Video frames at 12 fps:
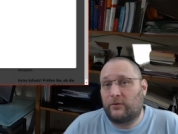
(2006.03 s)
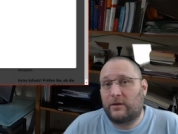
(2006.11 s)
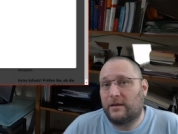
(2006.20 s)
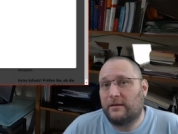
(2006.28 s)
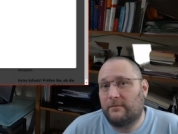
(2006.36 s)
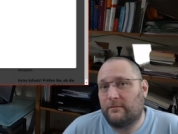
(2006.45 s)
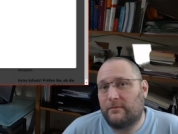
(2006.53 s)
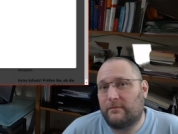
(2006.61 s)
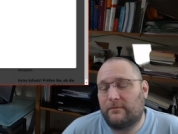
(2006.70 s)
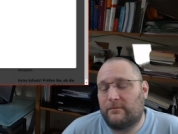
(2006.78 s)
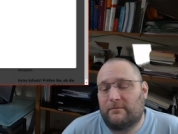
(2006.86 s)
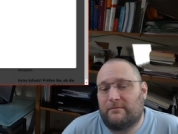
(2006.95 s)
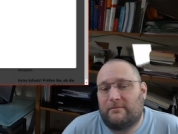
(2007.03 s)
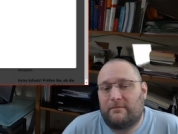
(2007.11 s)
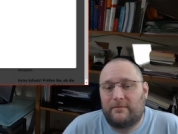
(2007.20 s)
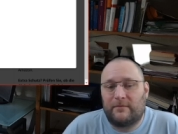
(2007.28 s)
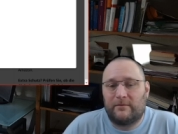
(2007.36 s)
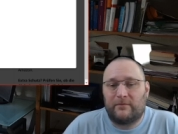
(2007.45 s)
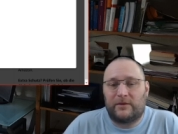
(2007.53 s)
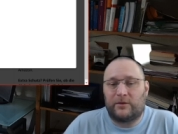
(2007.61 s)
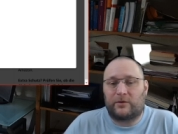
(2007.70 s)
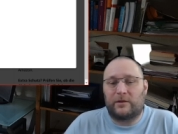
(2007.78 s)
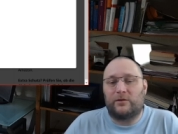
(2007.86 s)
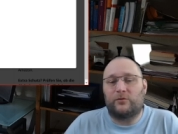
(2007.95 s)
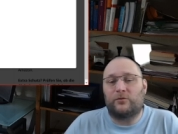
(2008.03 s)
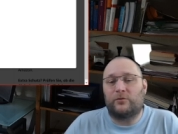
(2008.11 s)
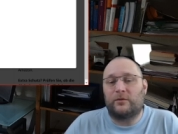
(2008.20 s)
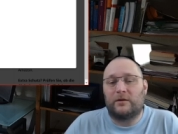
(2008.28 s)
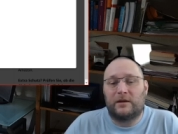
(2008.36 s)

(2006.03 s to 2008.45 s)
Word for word: You can, you can do